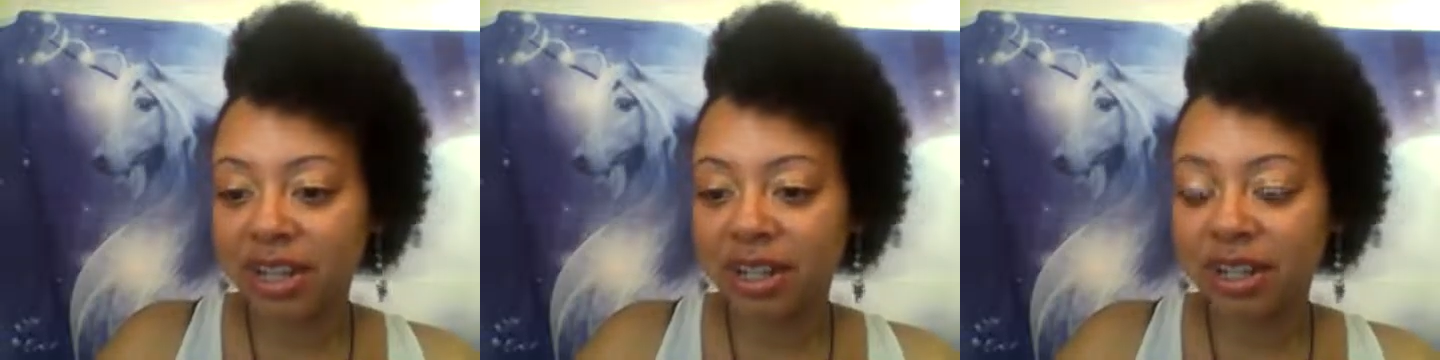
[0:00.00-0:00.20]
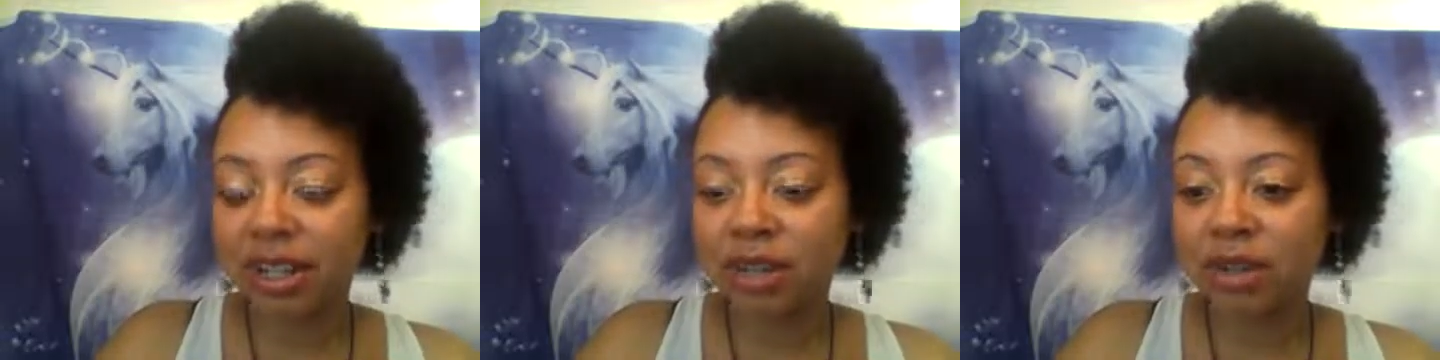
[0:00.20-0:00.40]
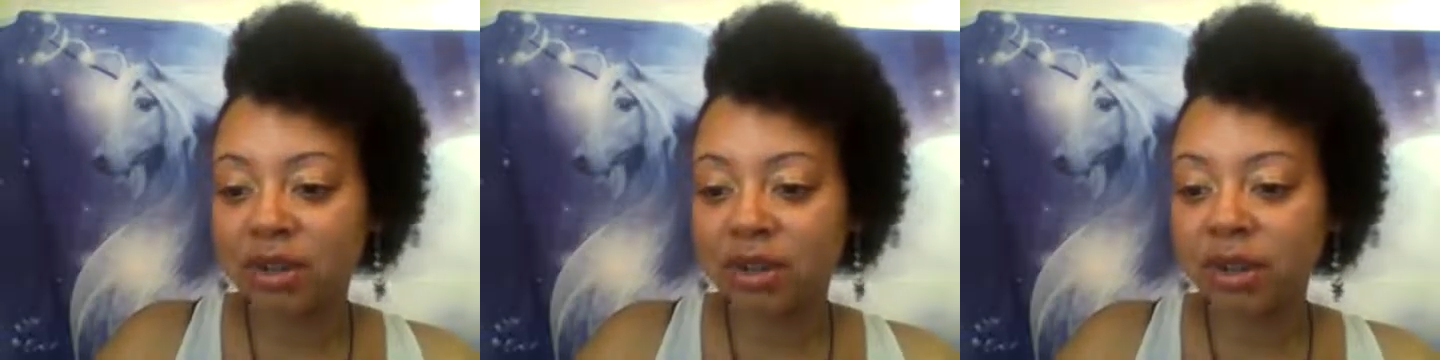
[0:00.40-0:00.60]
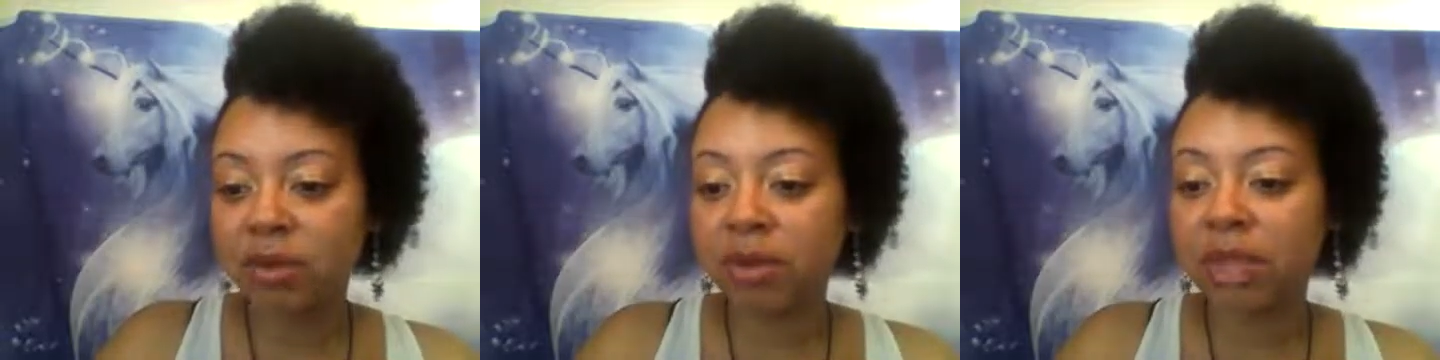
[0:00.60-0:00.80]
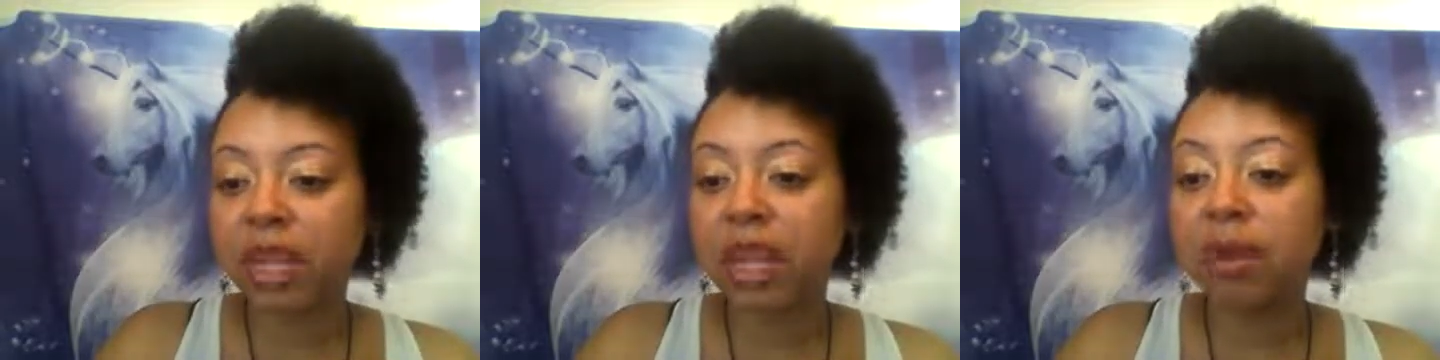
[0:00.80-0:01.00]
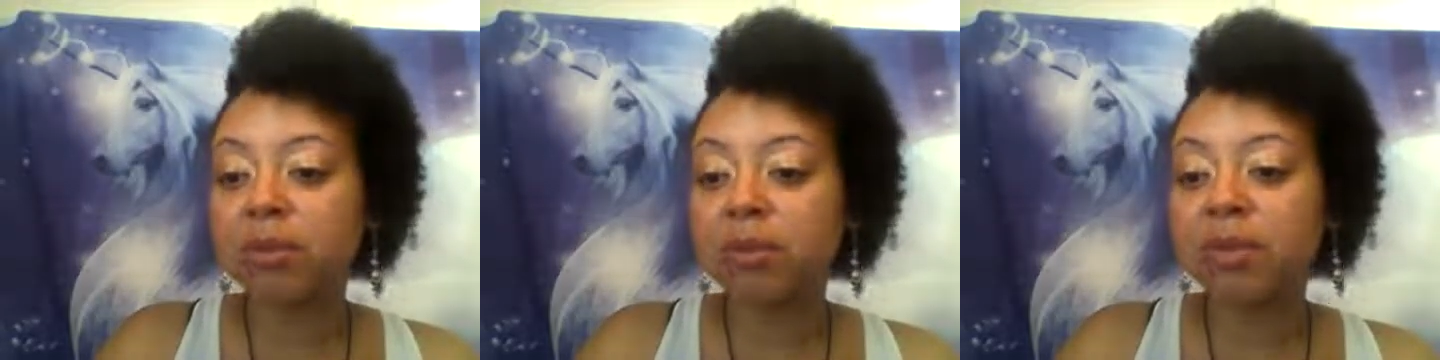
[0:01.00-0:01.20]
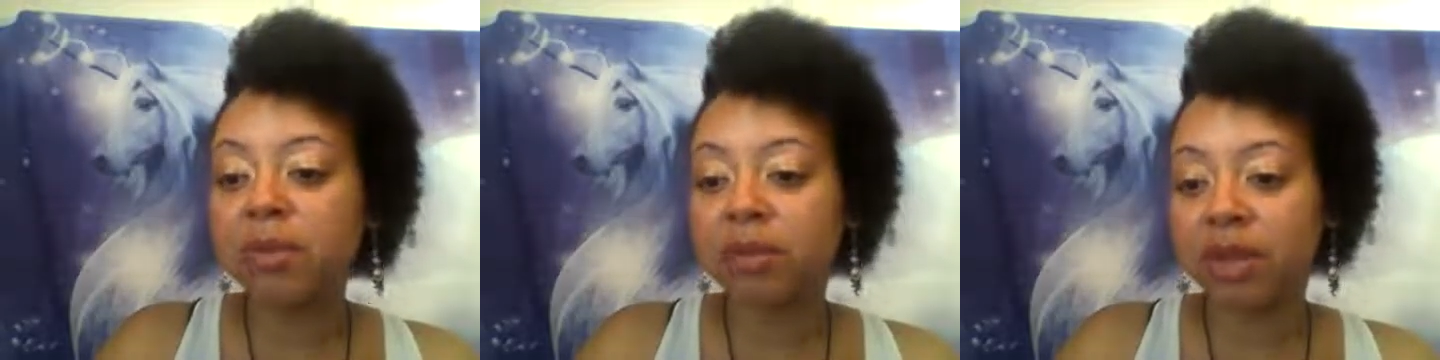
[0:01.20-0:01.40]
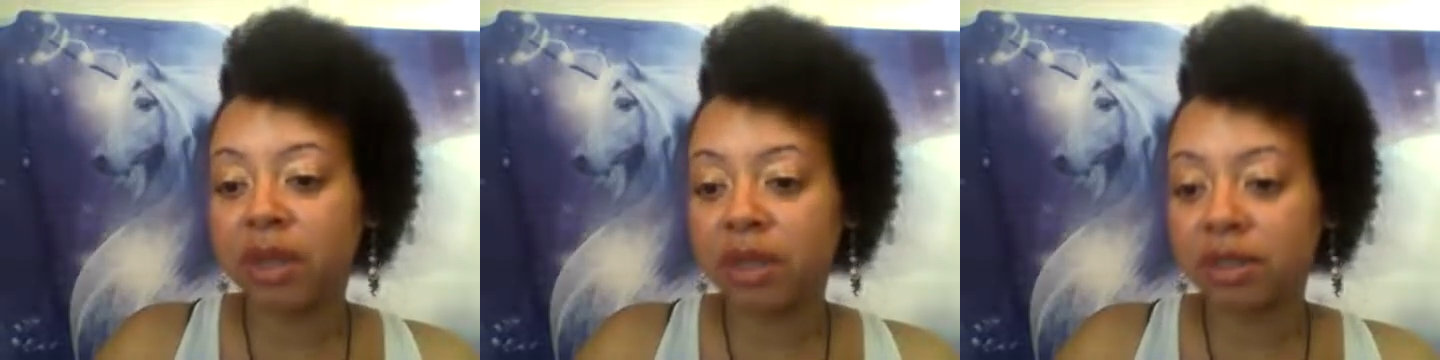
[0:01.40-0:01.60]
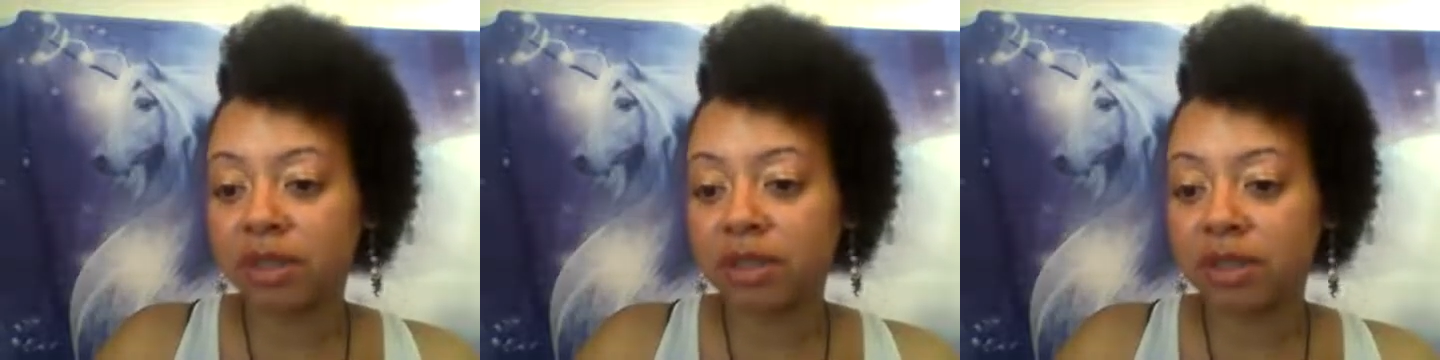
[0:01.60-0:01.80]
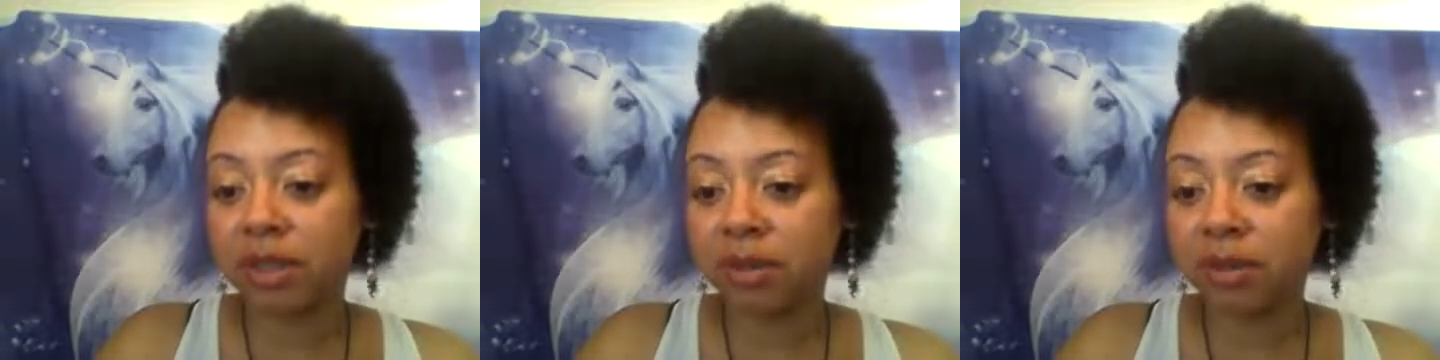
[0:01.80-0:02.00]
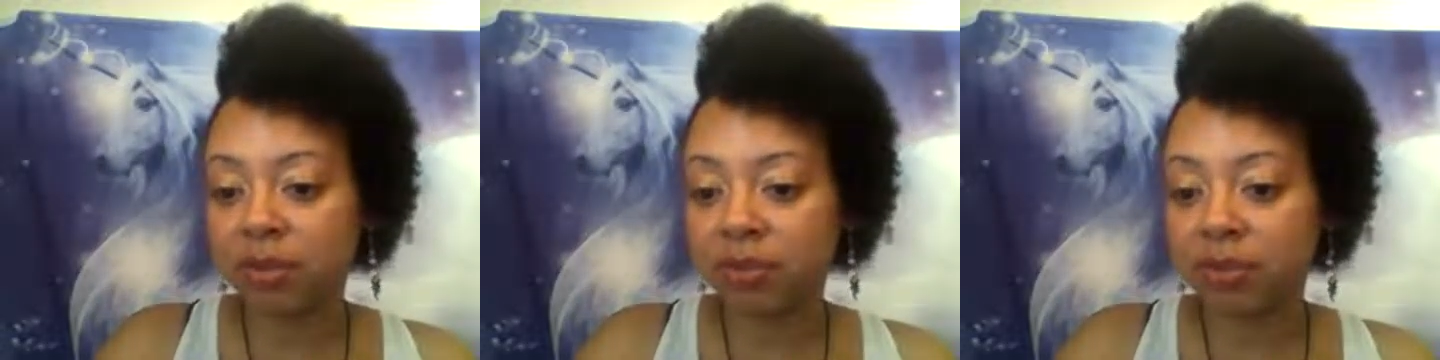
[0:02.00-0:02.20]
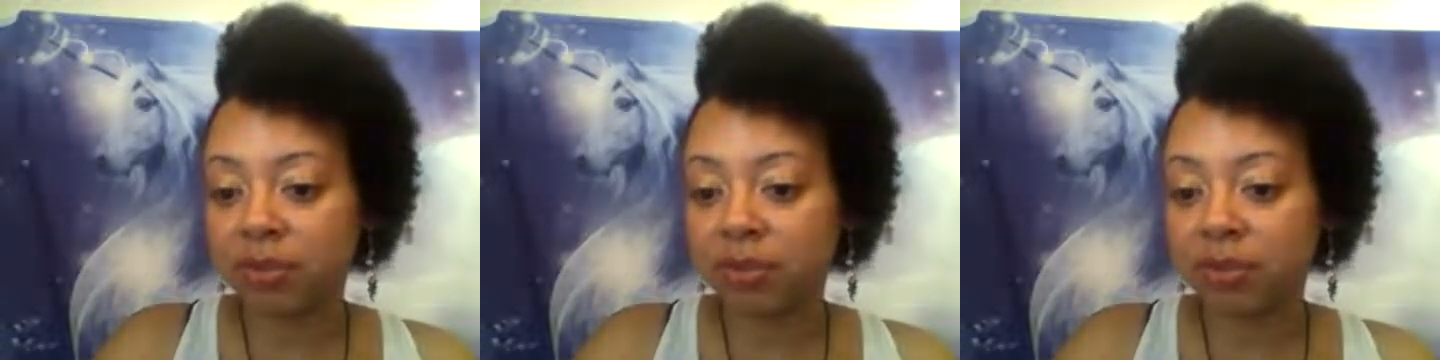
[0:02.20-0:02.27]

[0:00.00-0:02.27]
and you can really help someone else. So